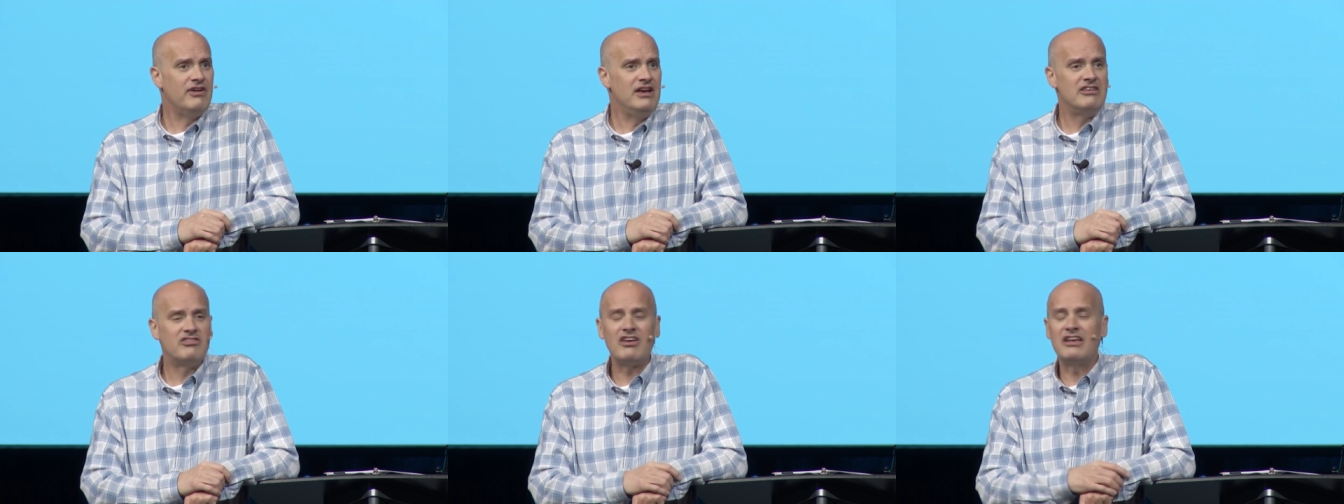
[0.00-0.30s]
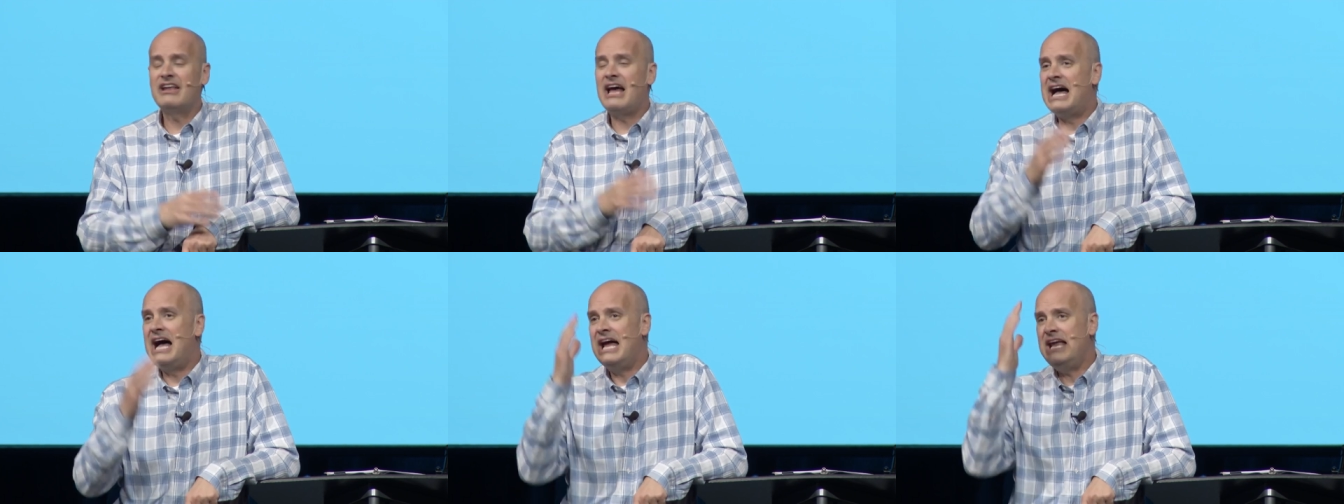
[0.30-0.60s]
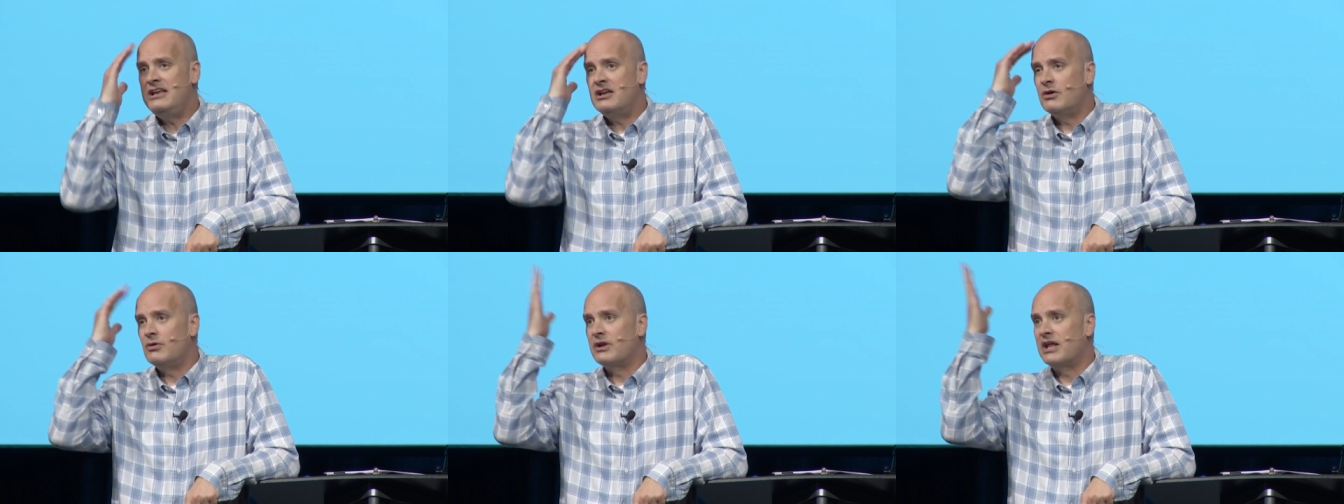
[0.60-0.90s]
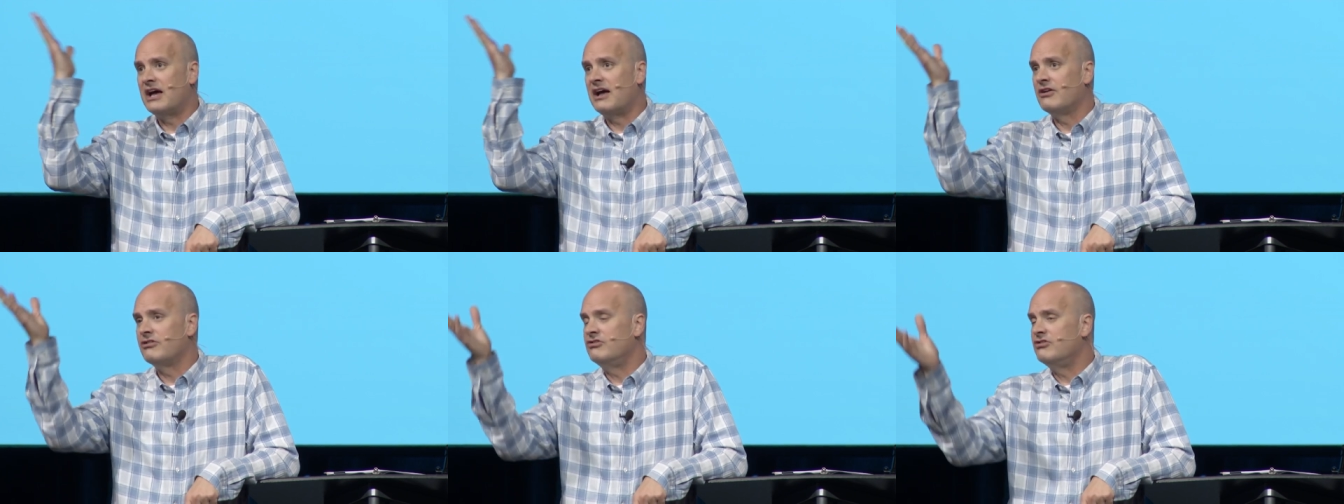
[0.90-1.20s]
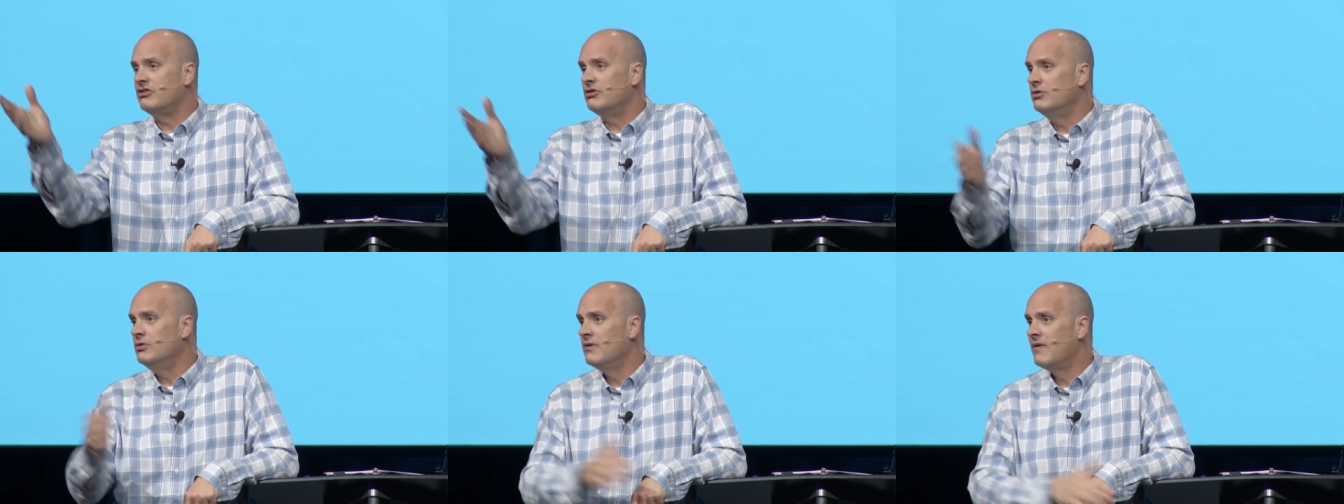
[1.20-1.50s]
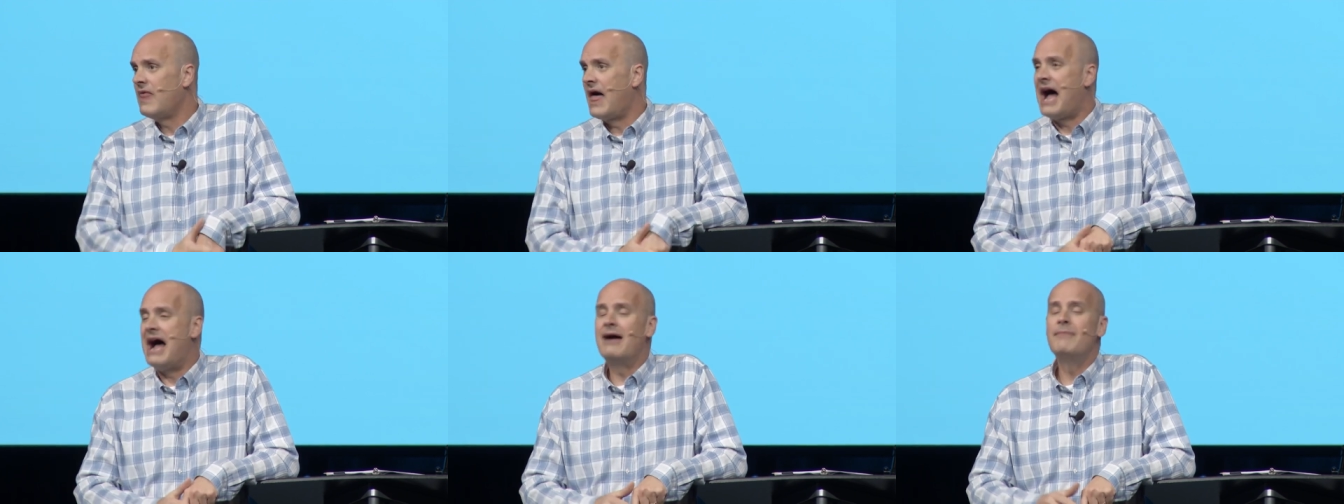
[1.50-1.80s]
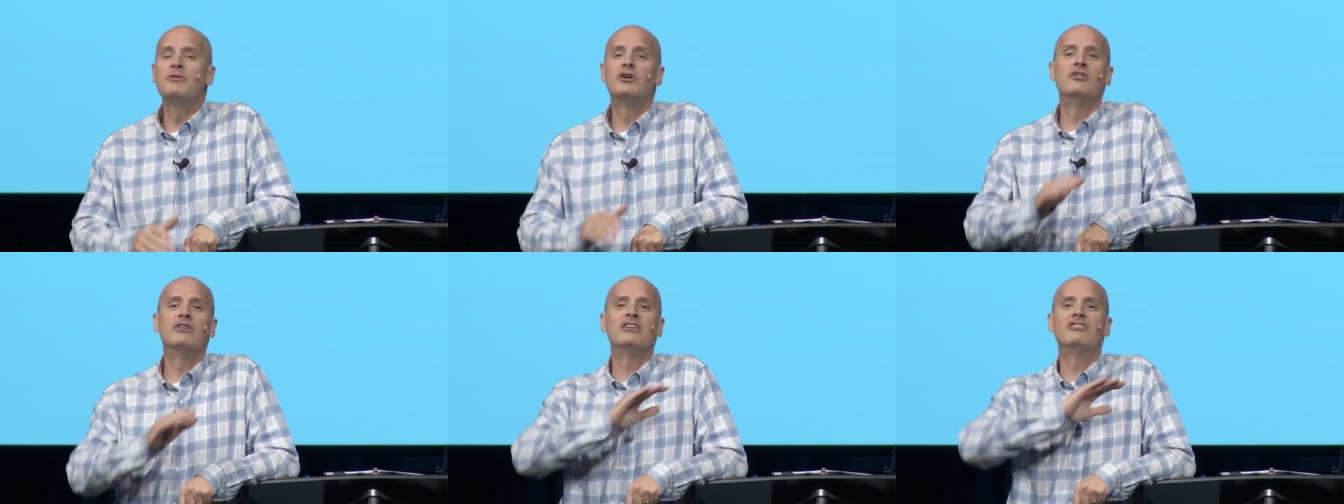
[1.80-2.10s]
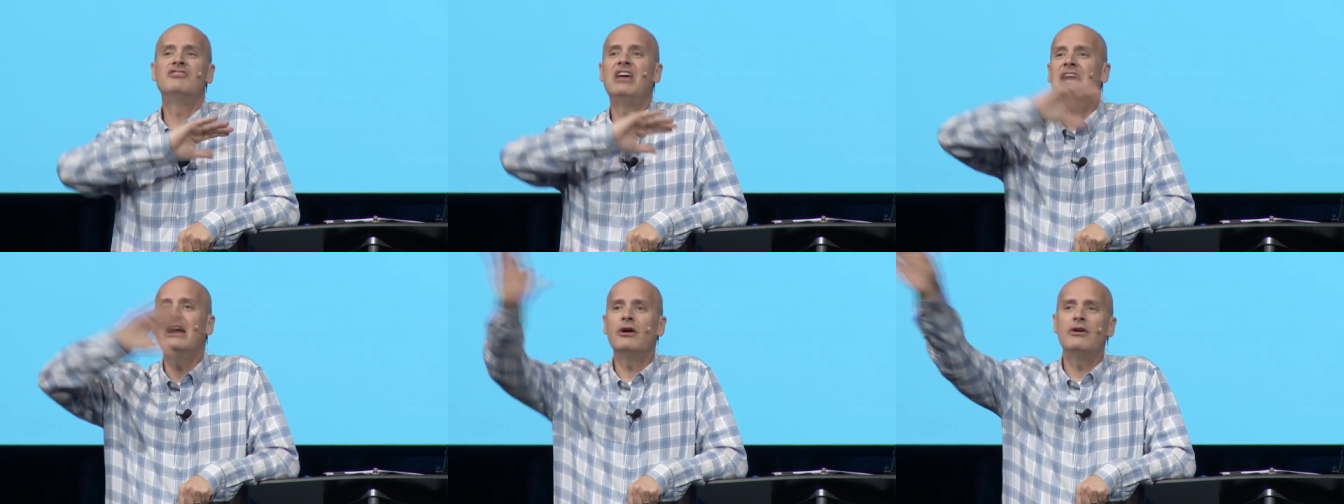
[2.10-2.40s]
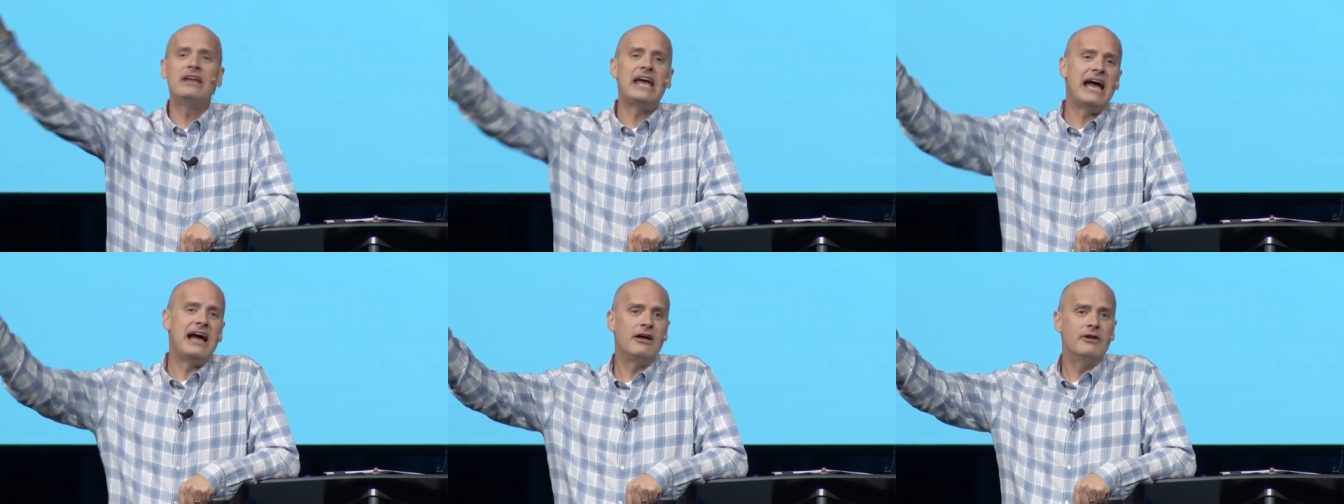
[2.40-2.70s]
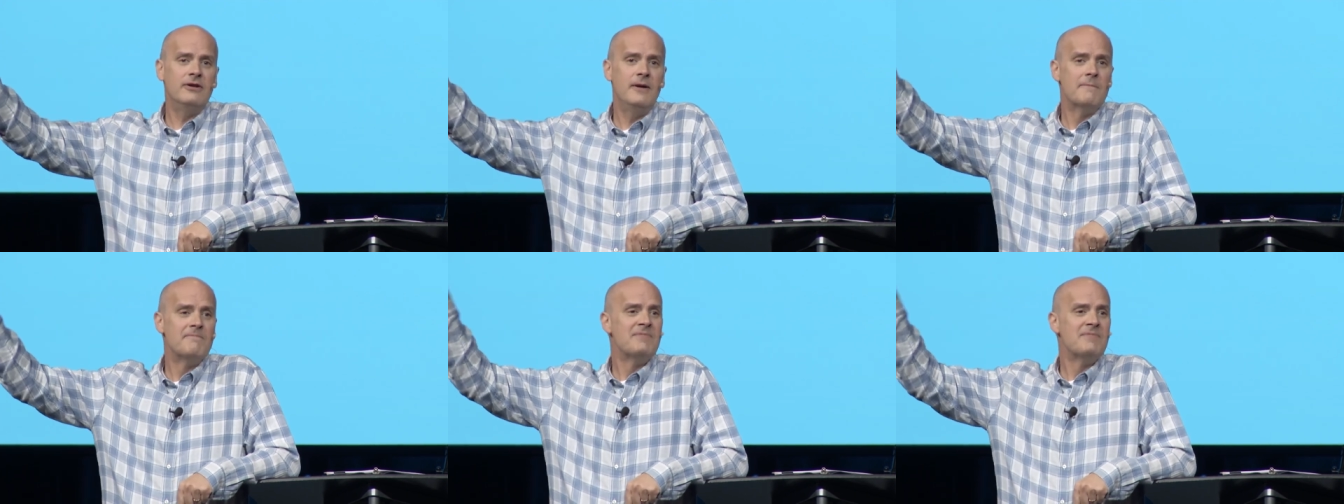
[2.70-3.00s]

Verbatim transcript: He said, "I know what I'll do. I'm going to tear down